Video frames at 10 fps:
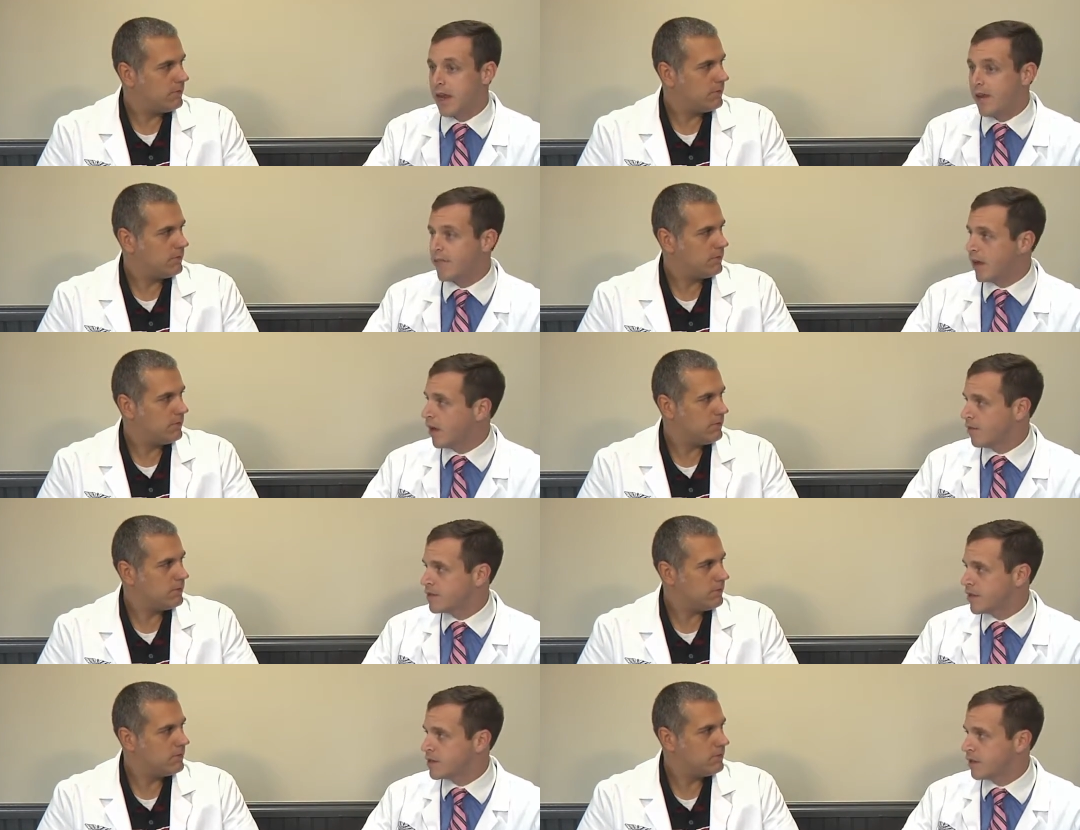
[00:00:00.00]
Speaker 1: and have that
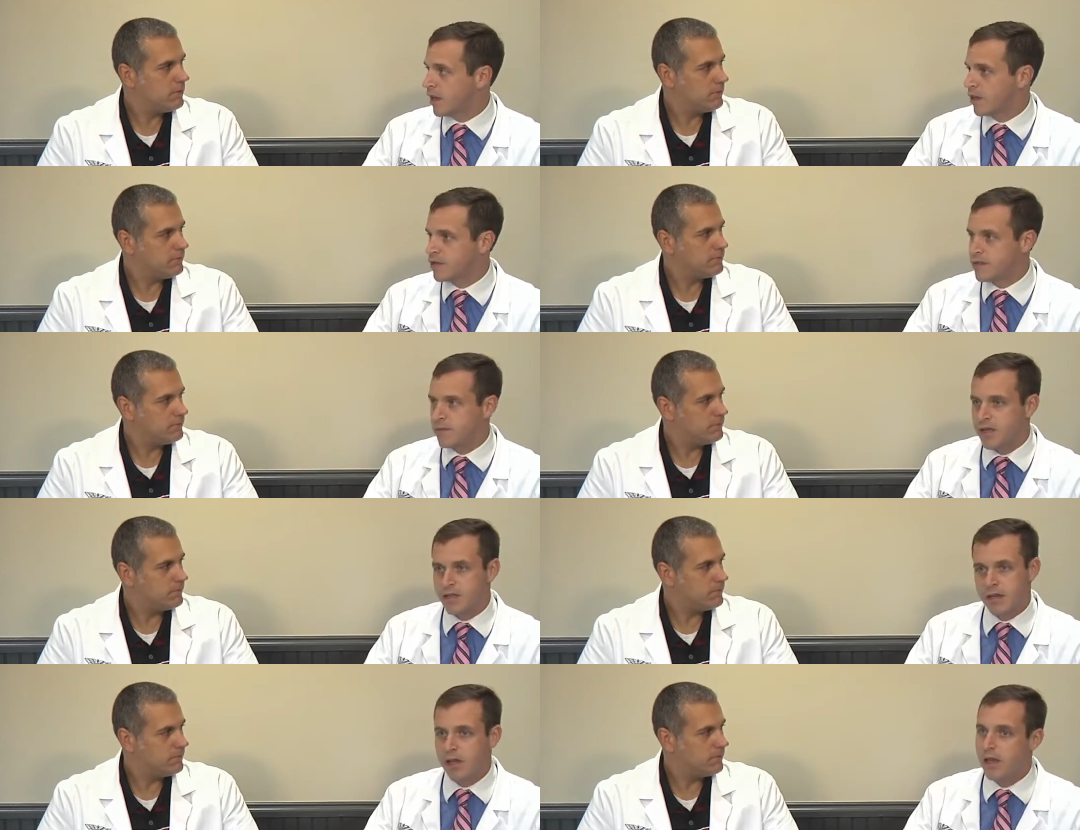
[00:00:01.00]
conversation like you just
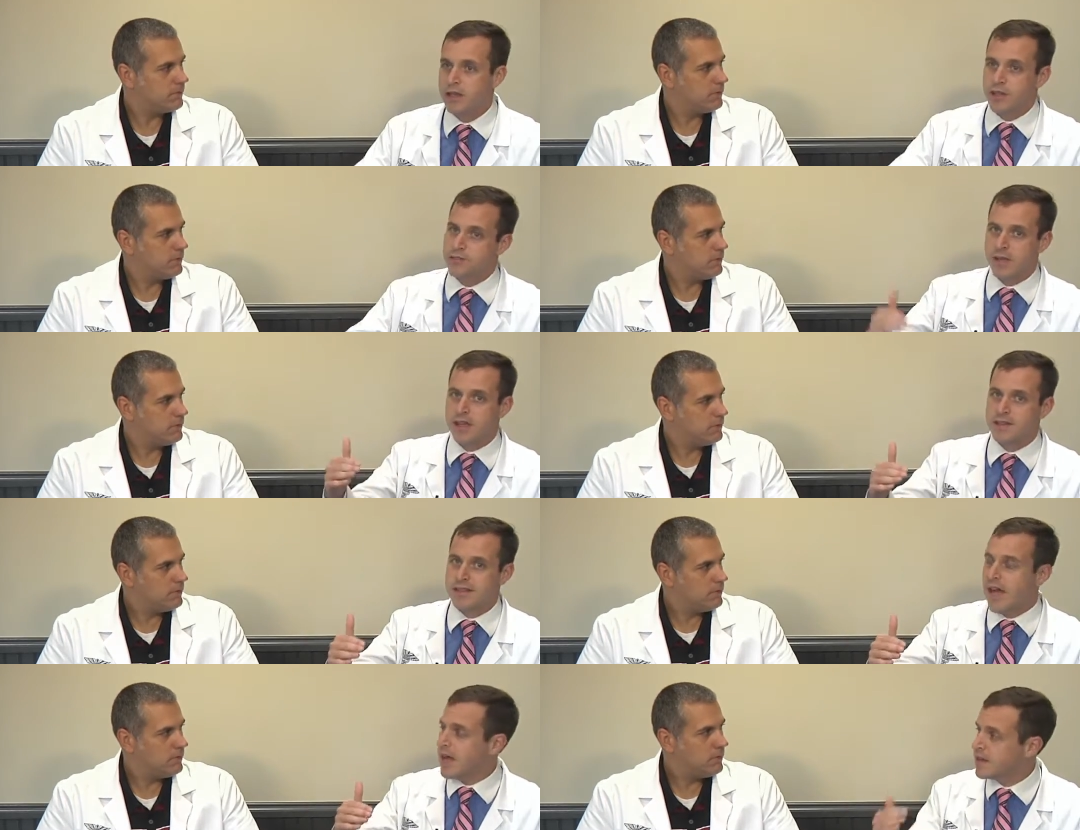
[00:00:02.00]
mentioned. Just because
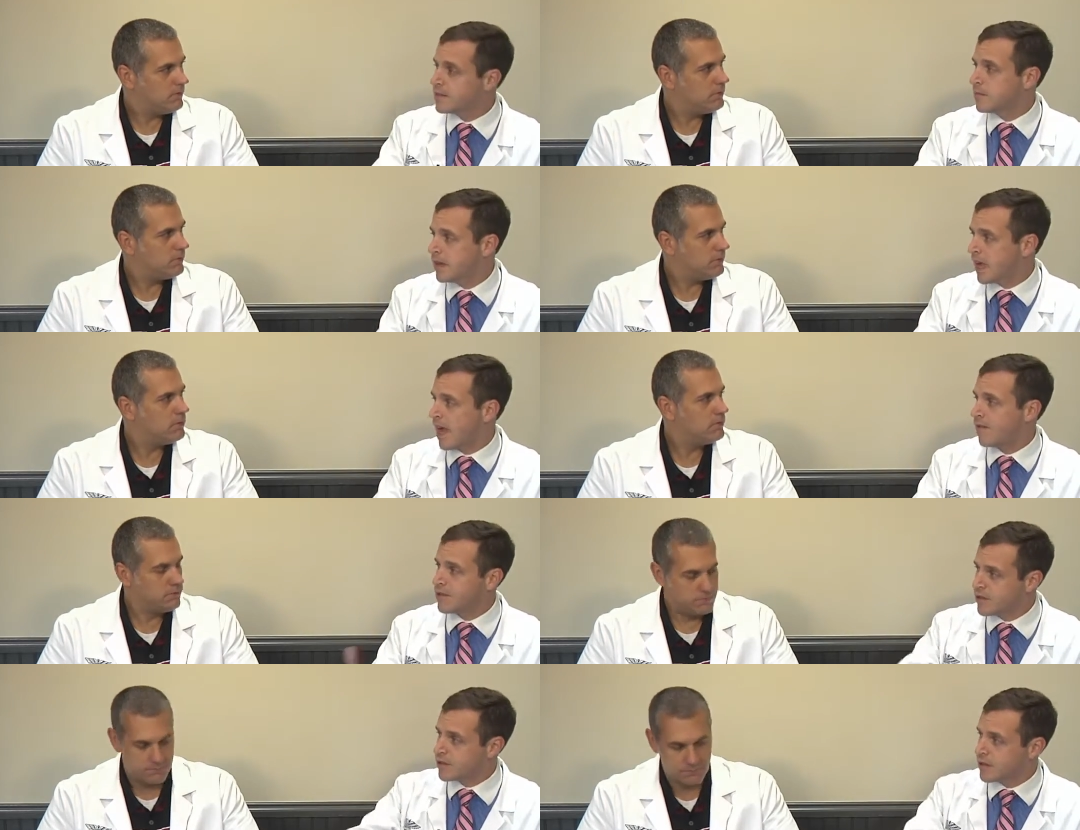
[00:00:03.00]
it's high doesn't mean you have
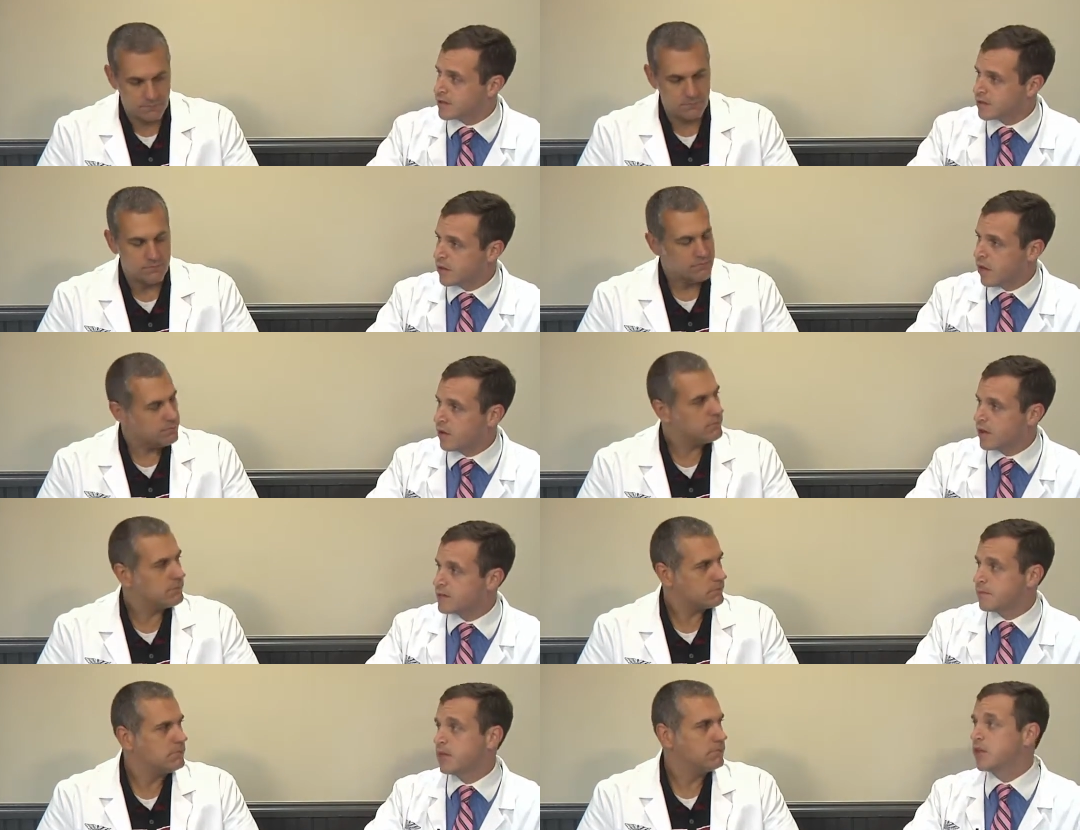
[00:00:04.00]
it. Just because it's low
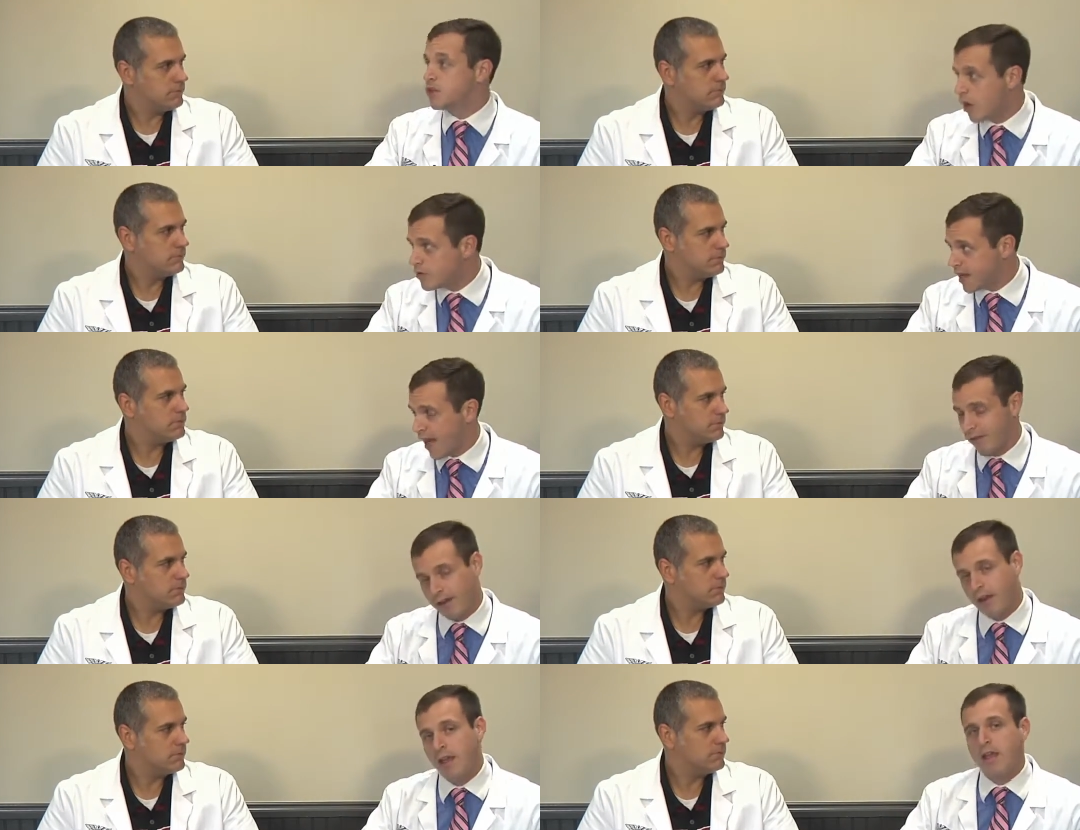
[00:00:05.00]
doesn't mean you don't have
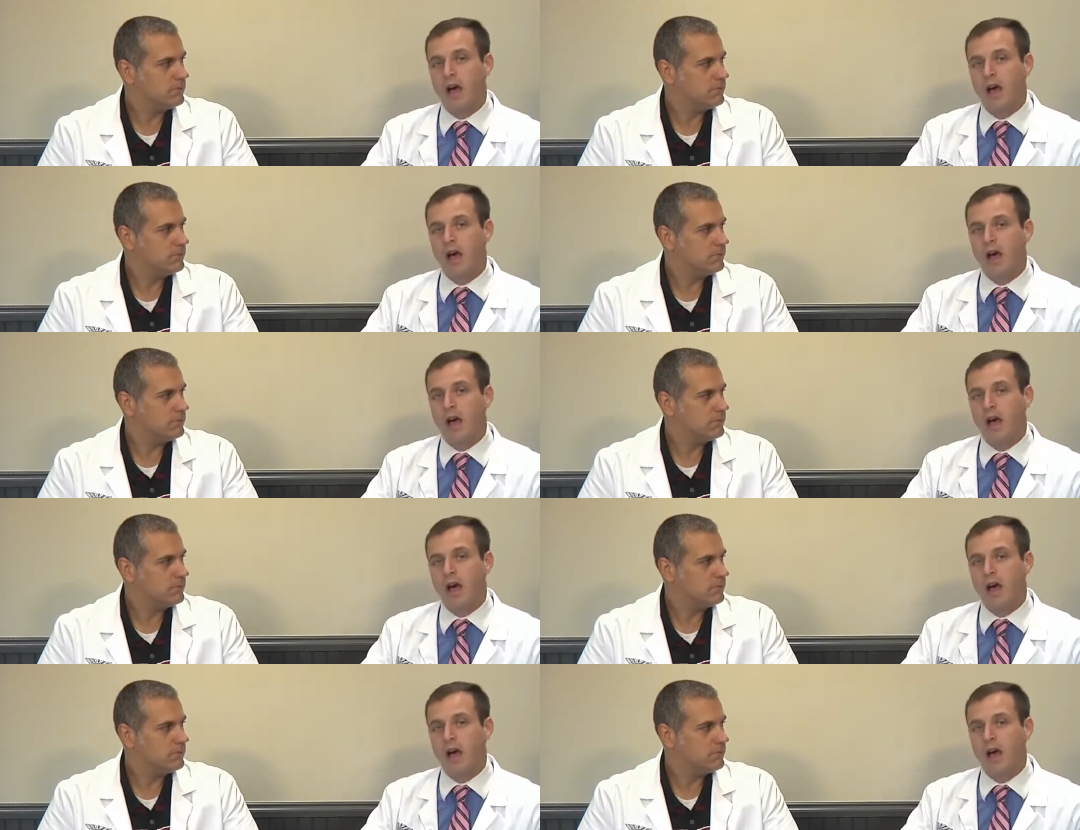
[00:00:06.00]
it.